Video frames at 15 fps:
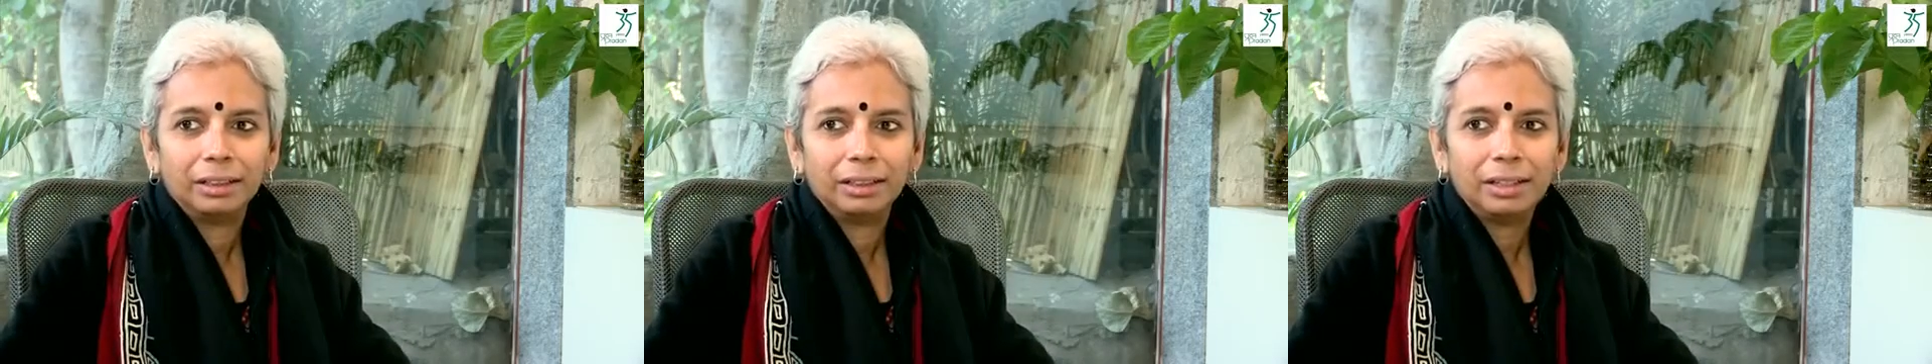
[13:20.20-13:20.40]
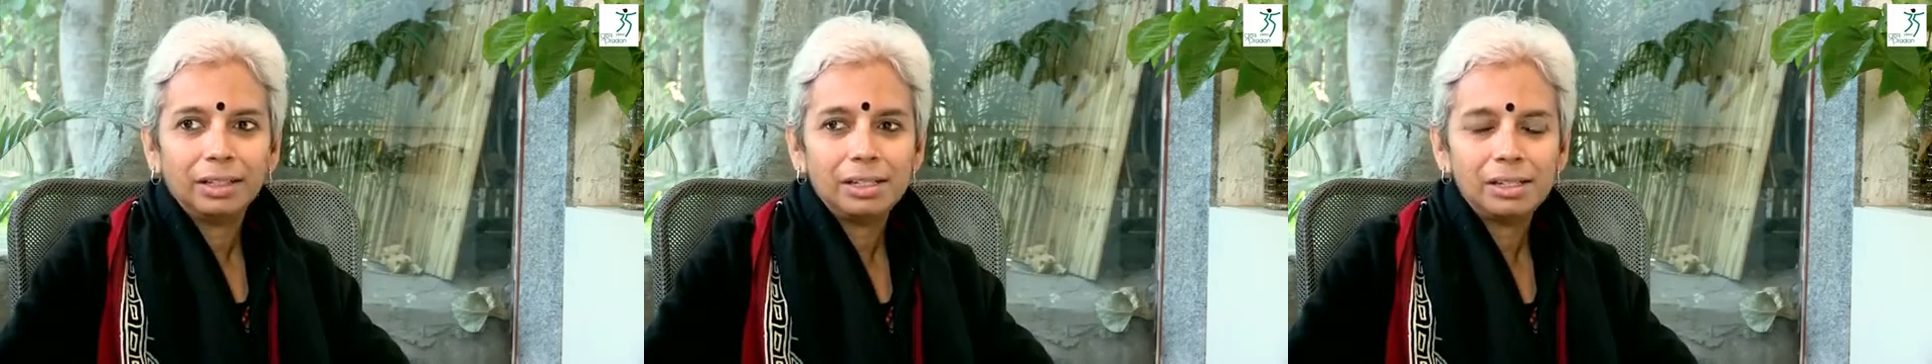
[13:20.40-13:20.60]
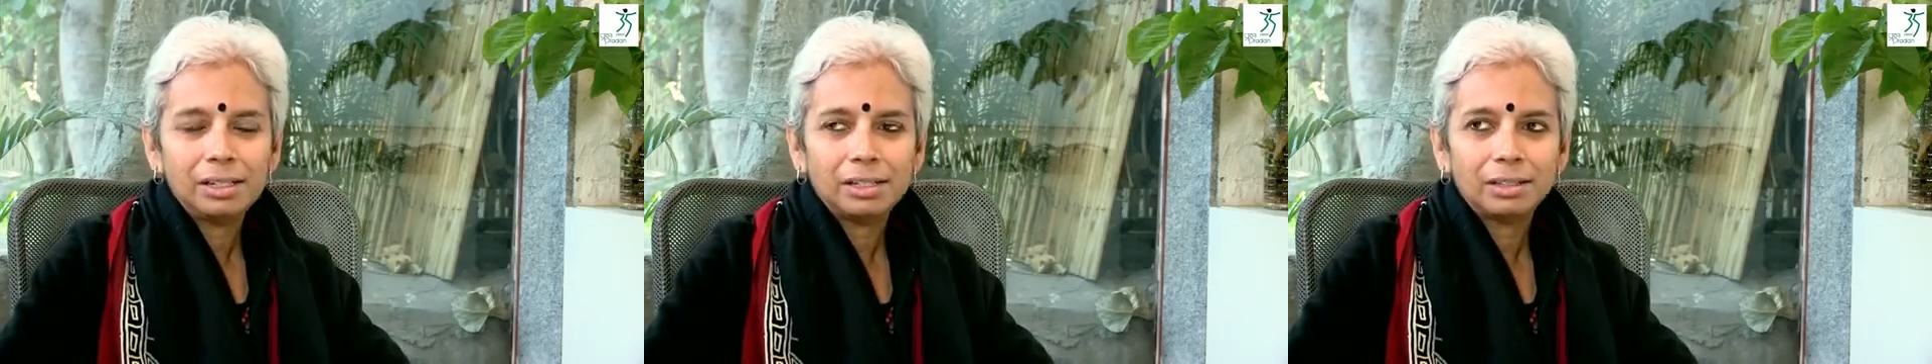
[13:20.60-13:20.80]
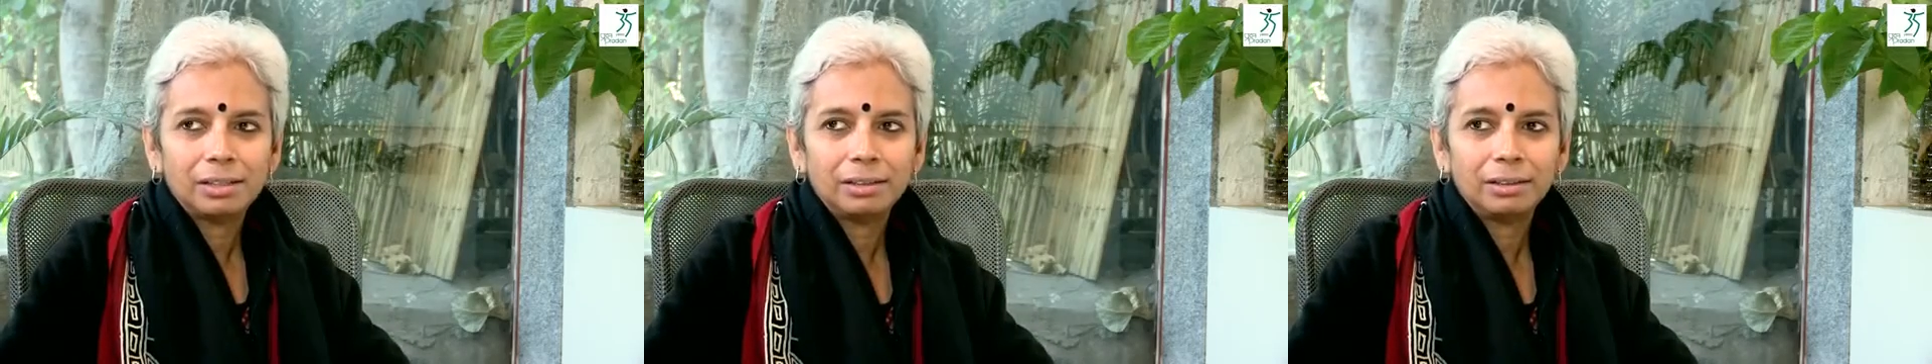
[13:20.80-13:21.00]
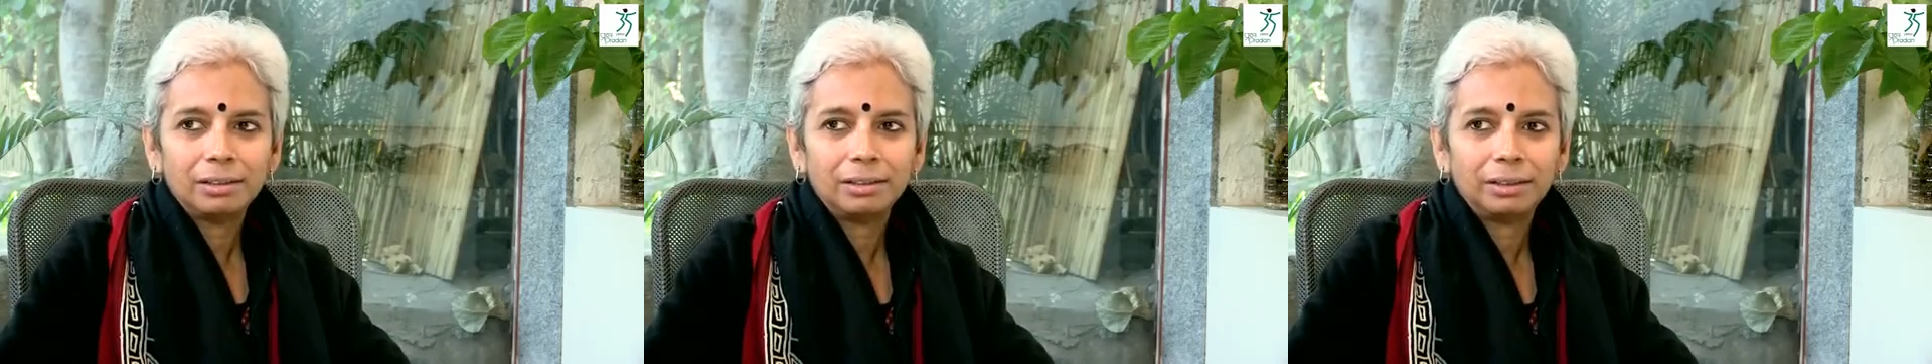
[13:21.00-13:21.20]
is
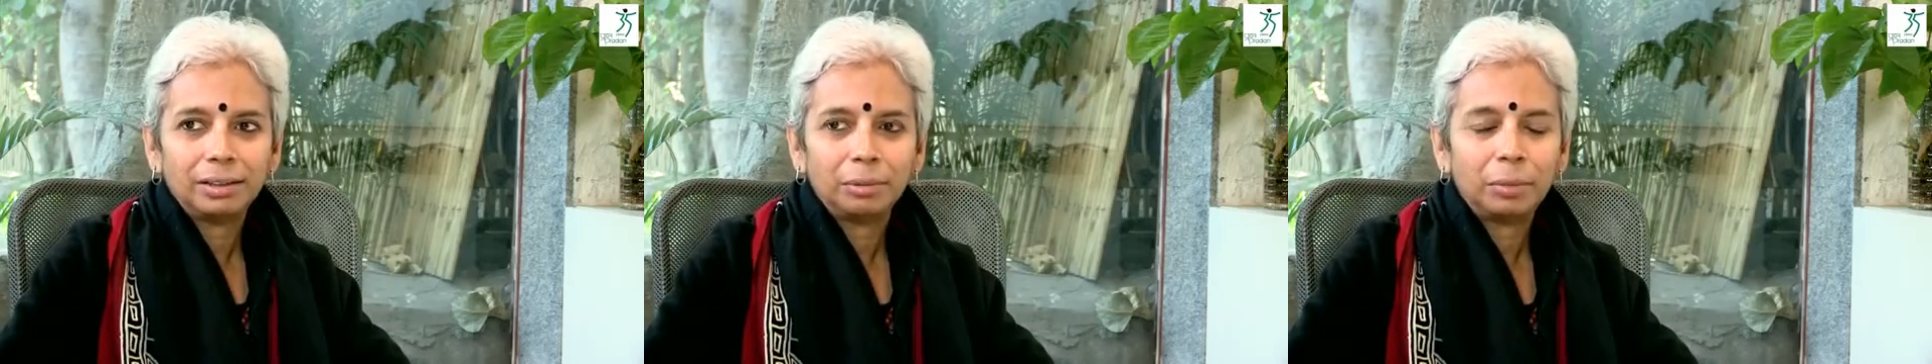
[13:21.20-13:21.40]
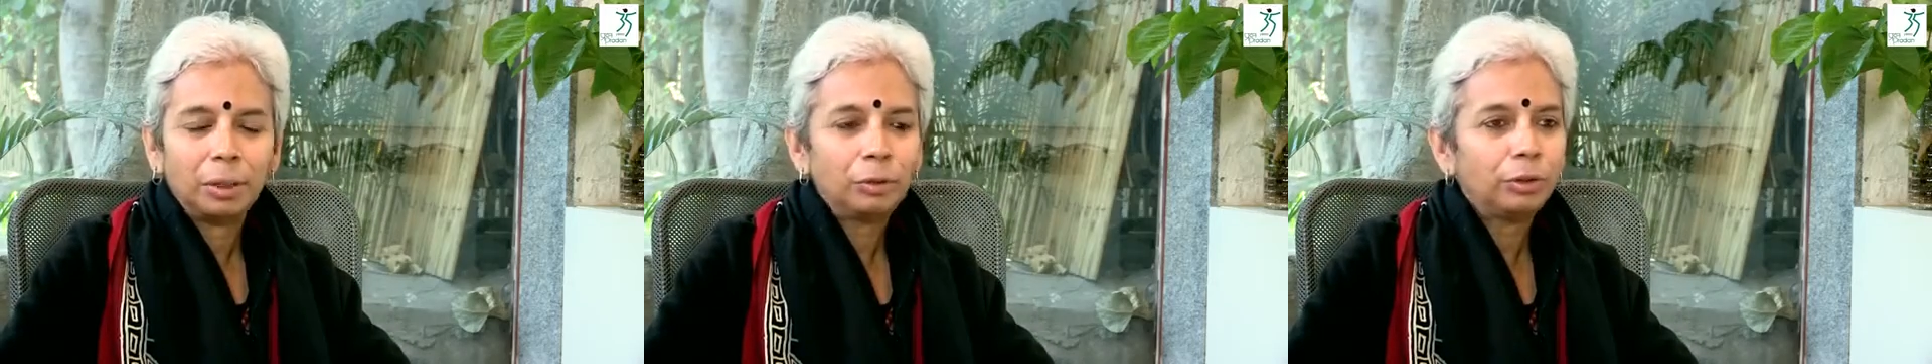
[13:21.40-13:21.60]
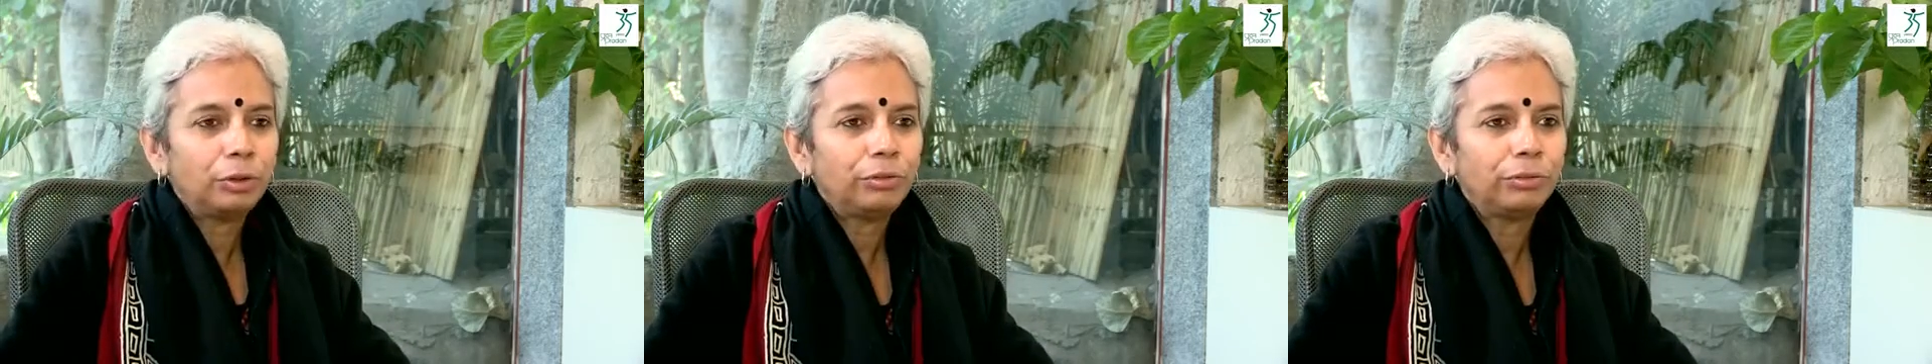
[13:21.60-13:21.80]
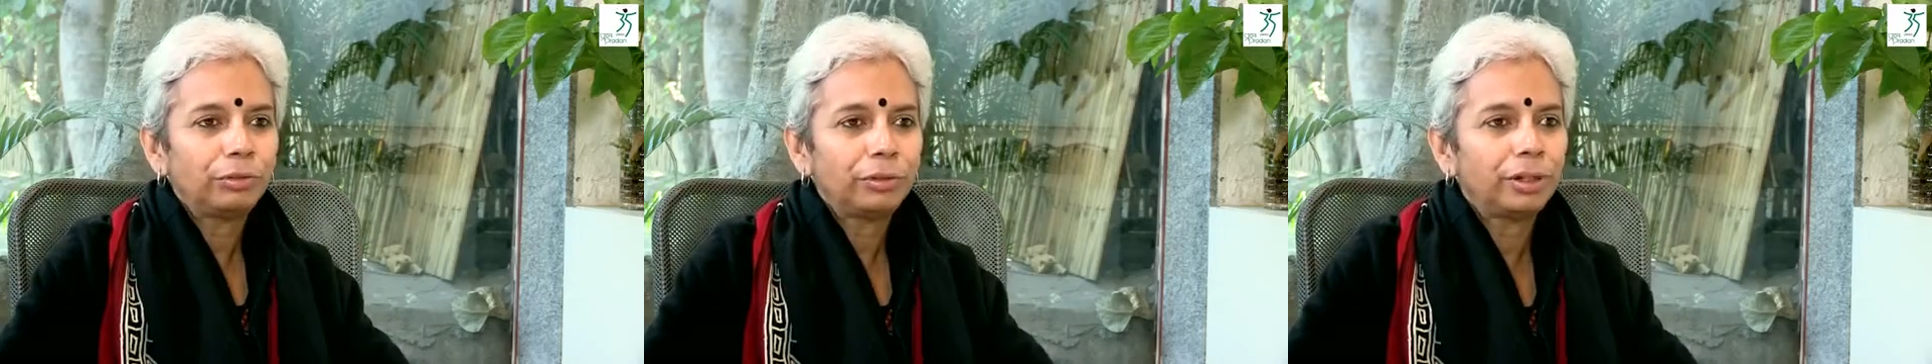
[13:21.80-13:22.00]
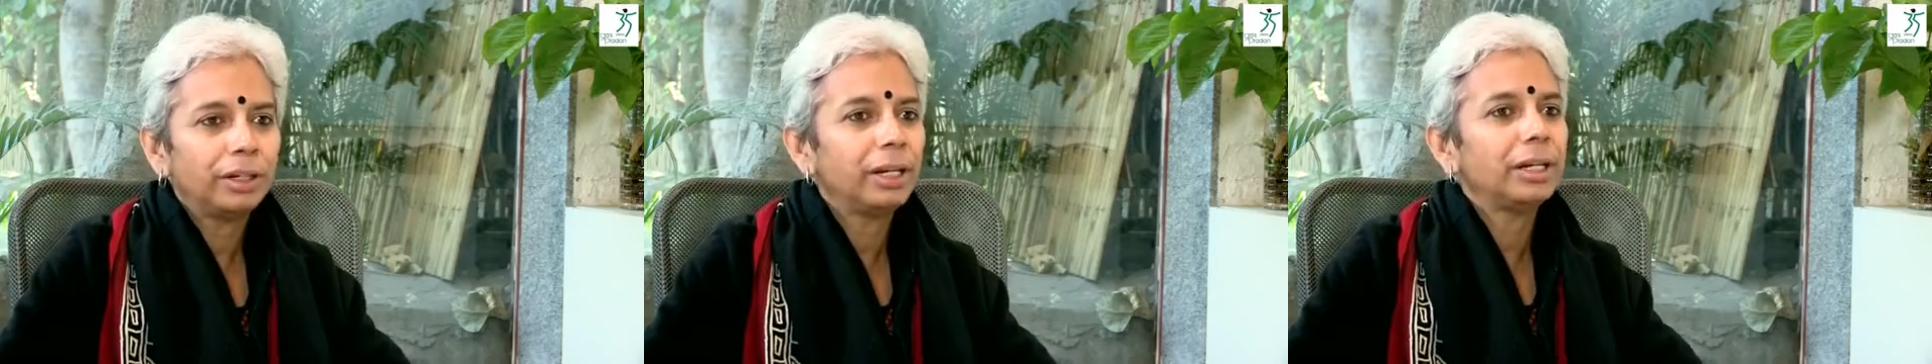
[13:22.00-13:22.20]
the amount
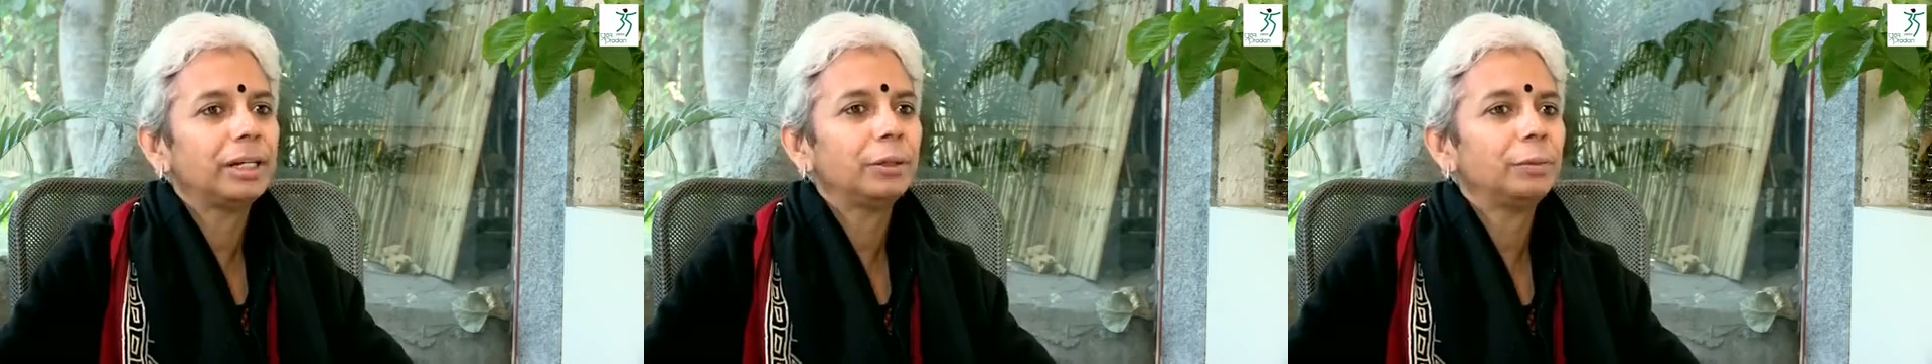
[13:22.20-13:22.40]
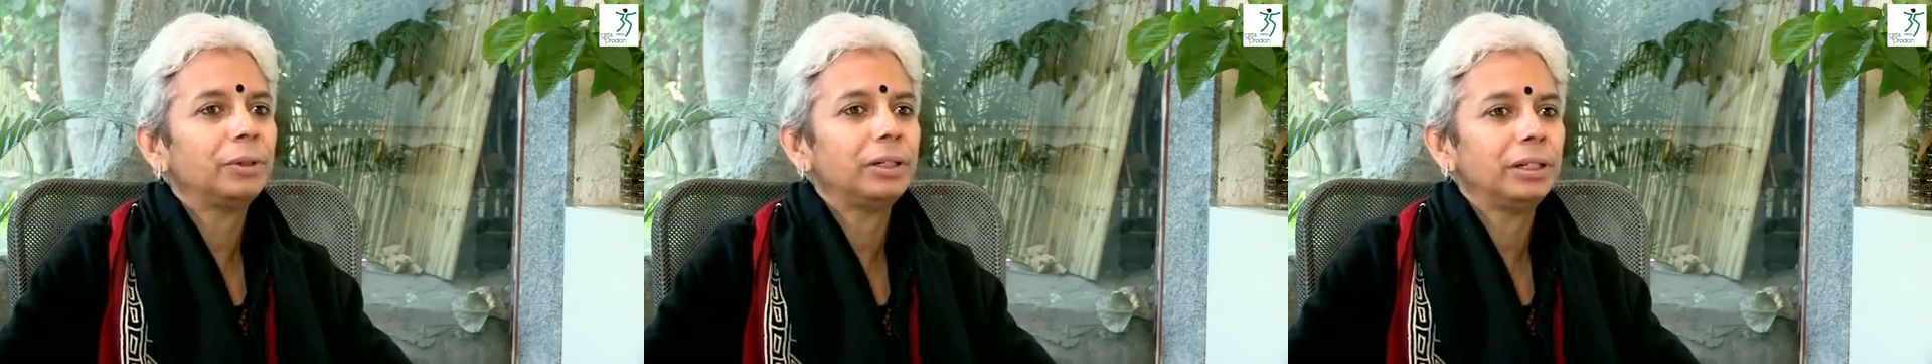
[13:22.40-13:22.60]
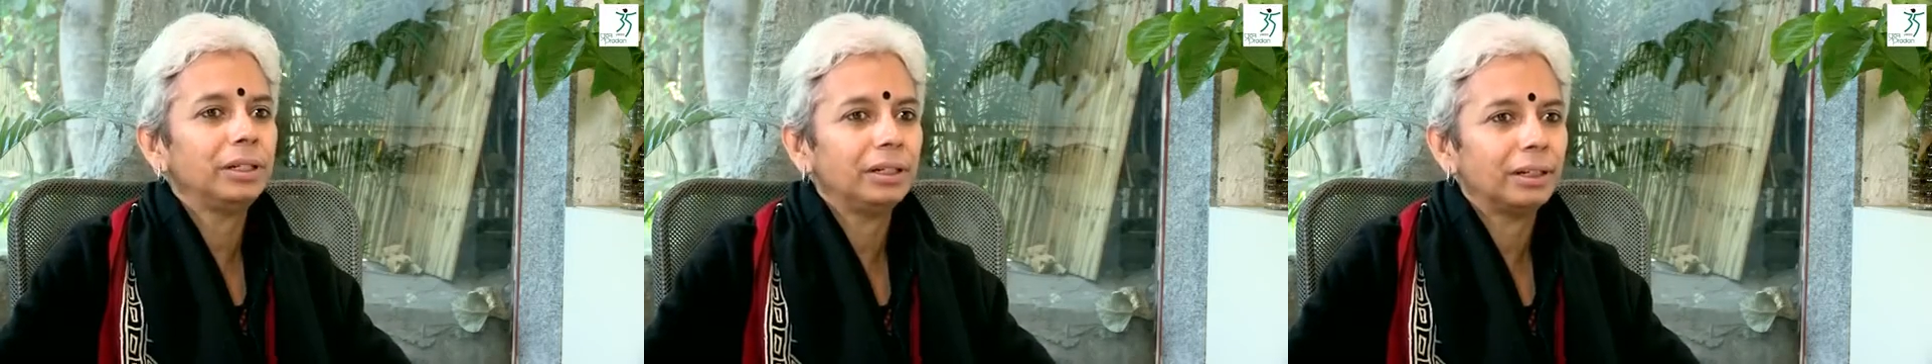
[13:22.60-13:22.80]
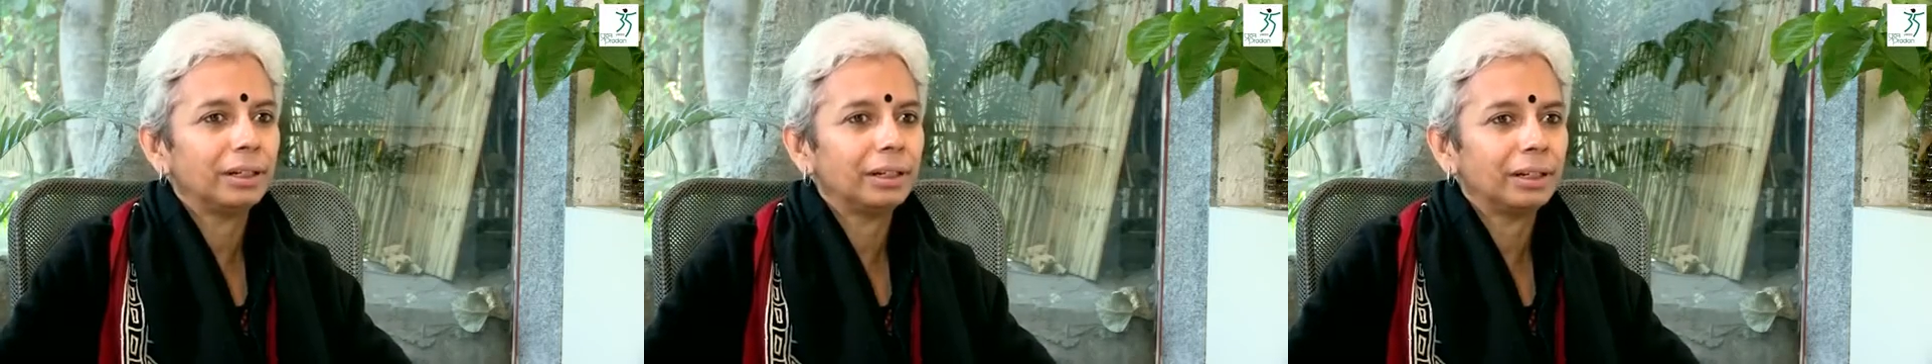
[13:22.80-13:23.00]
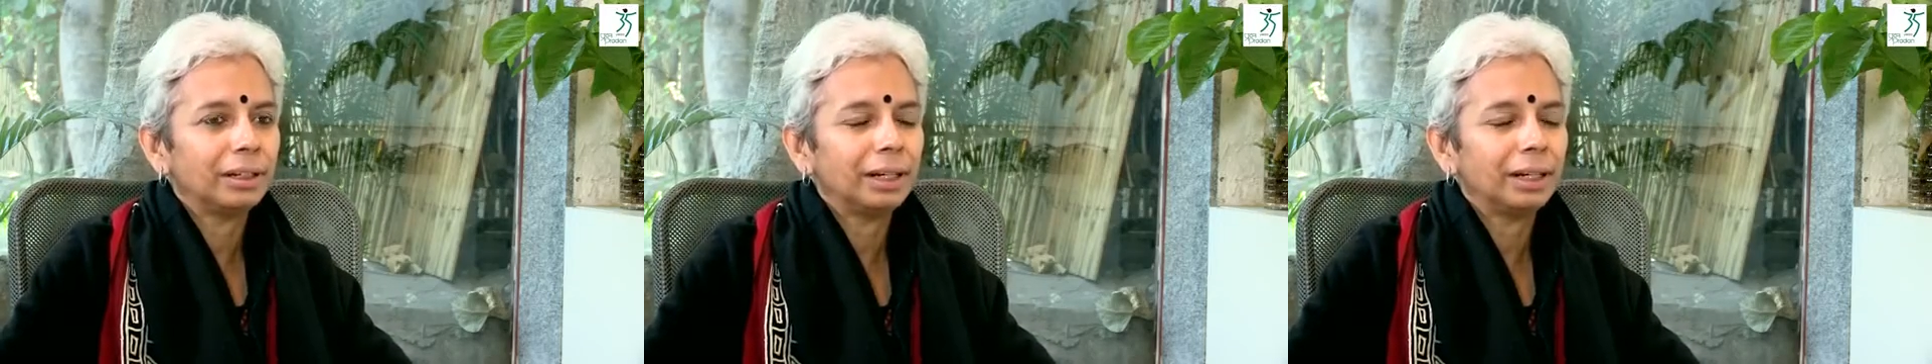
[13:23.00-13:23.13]
of creativity